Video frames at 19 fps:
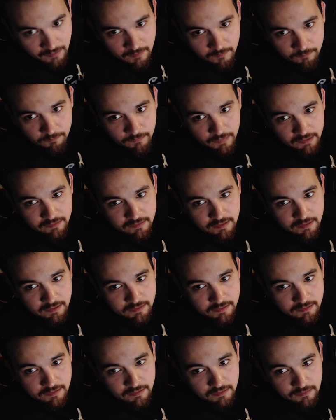mid
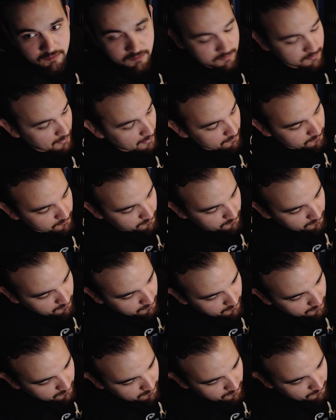disc standard,
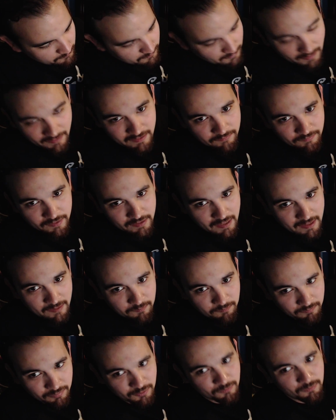not even a
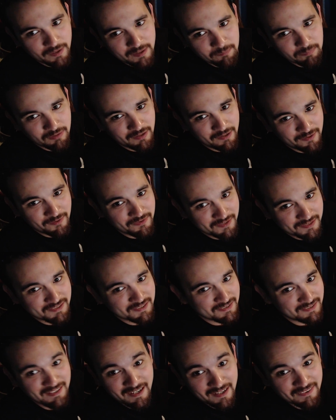Blu-ray player.
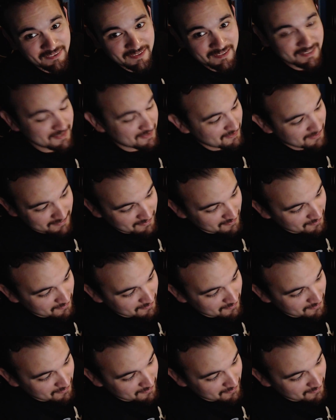This is